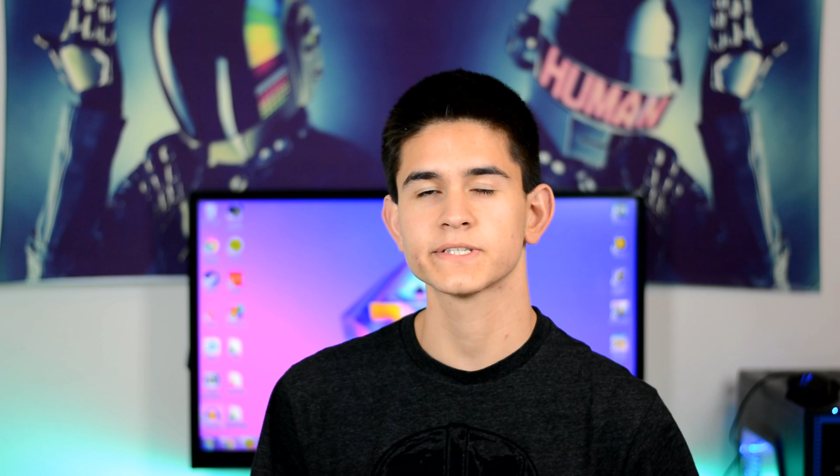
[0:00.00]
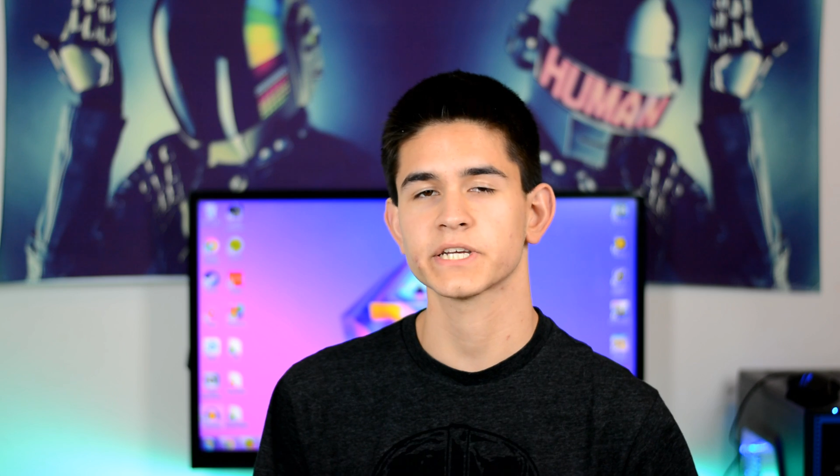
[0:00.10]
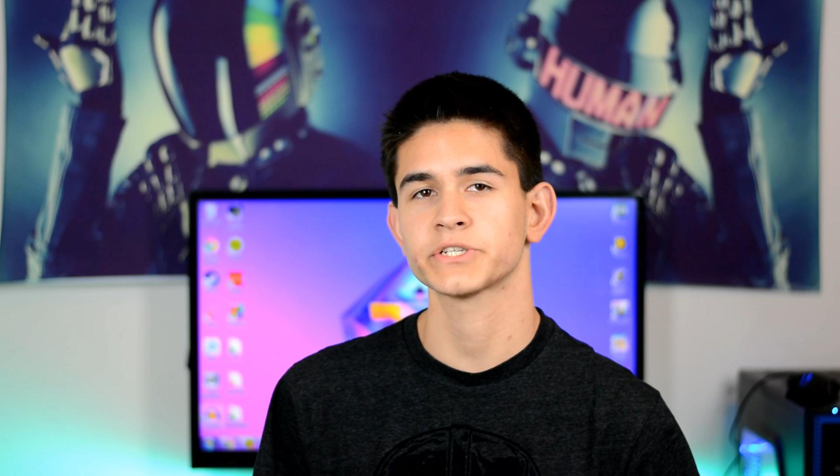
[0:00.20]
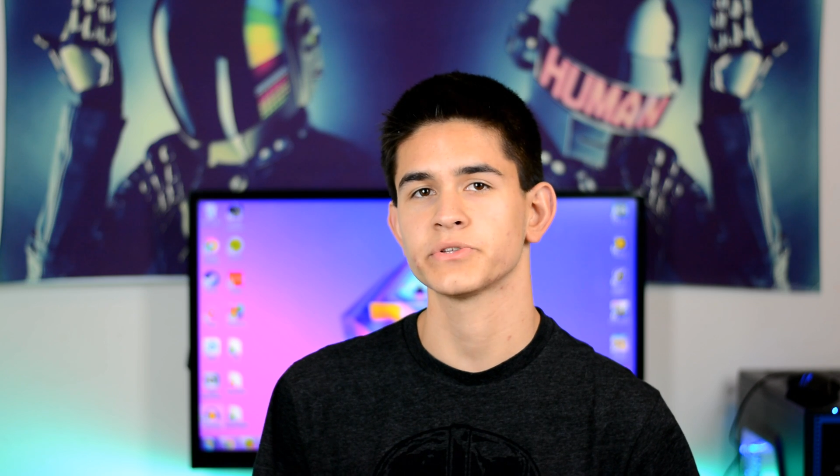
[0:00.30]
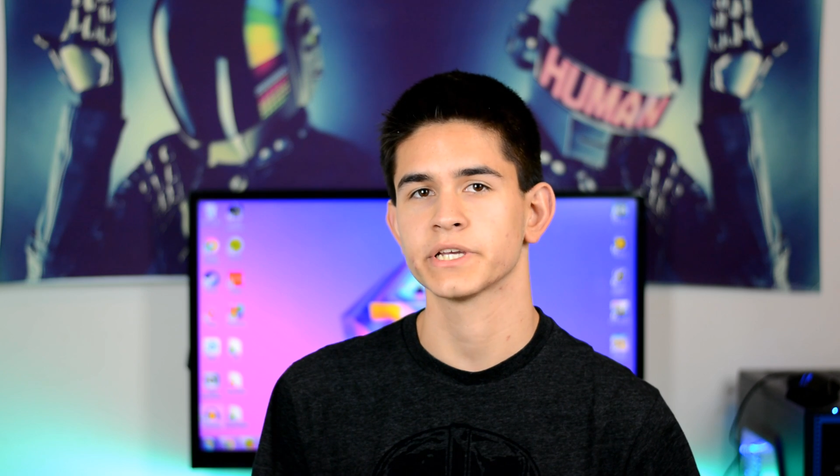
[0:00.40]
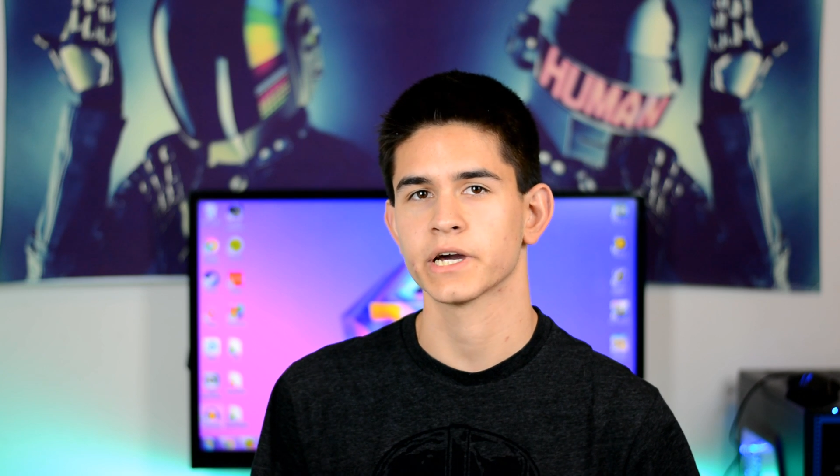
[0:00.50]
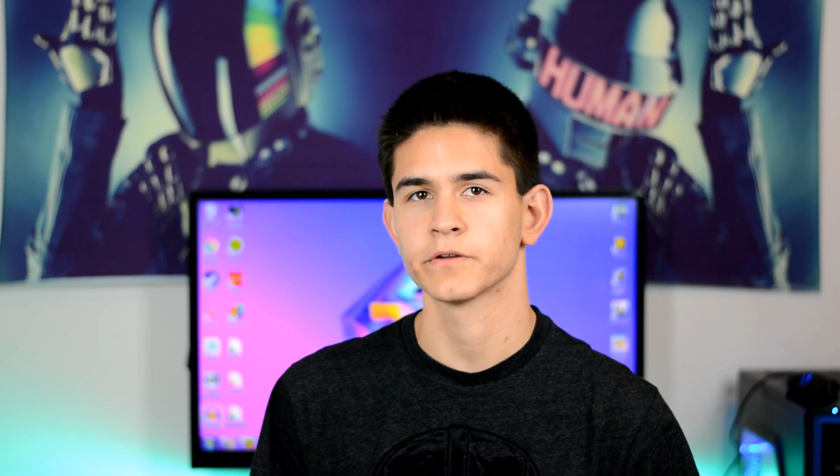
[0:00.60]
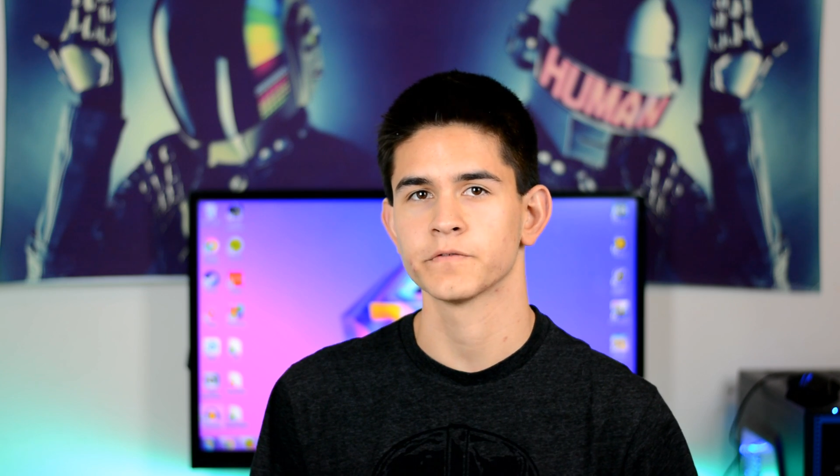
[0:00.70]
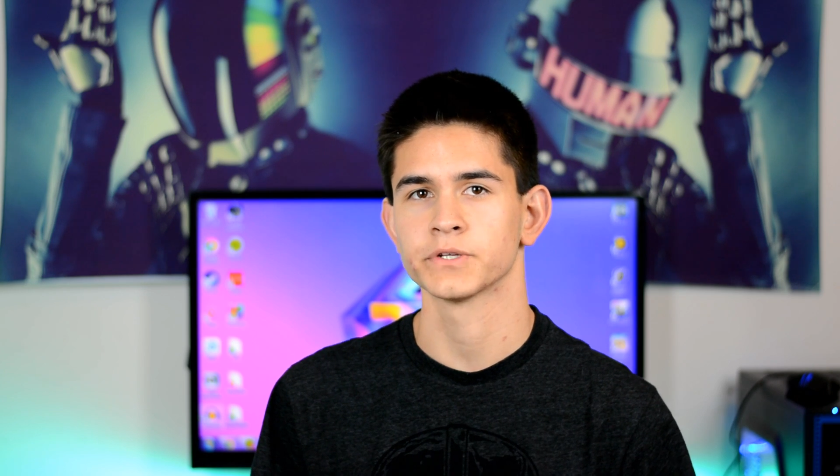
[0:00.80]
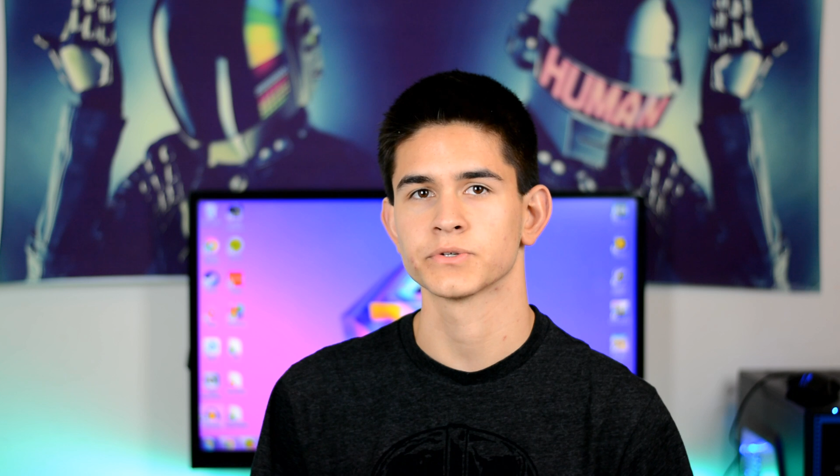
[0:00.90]
it's actually kind
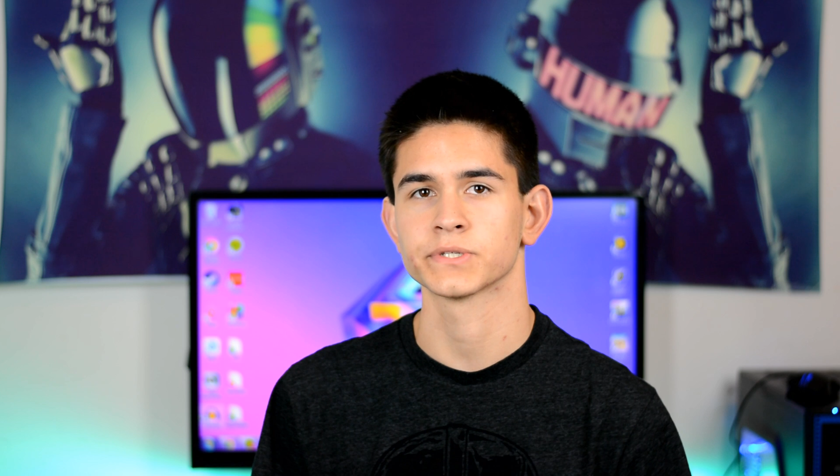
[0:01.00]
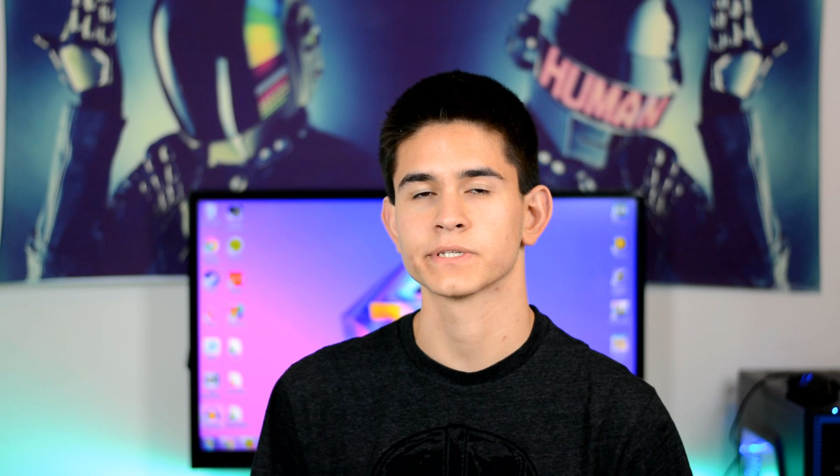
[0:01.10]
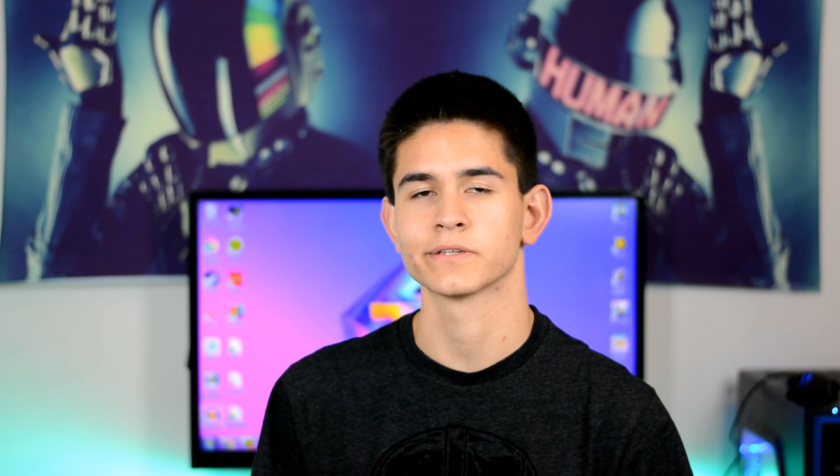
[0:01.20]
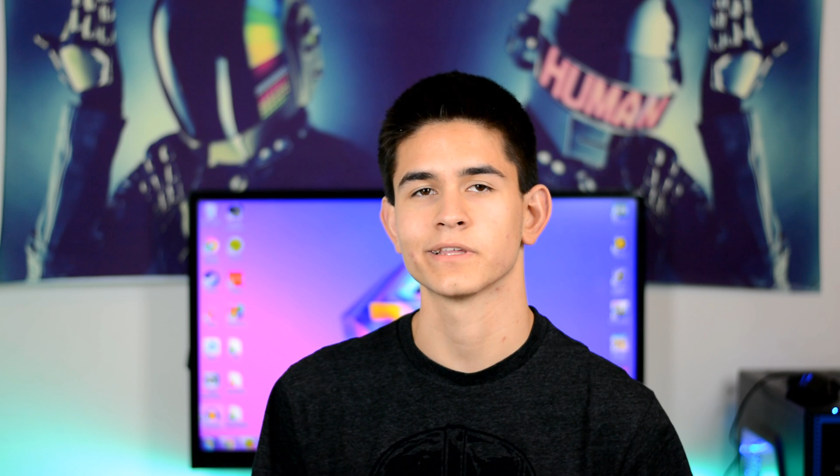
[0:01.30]
of interesting.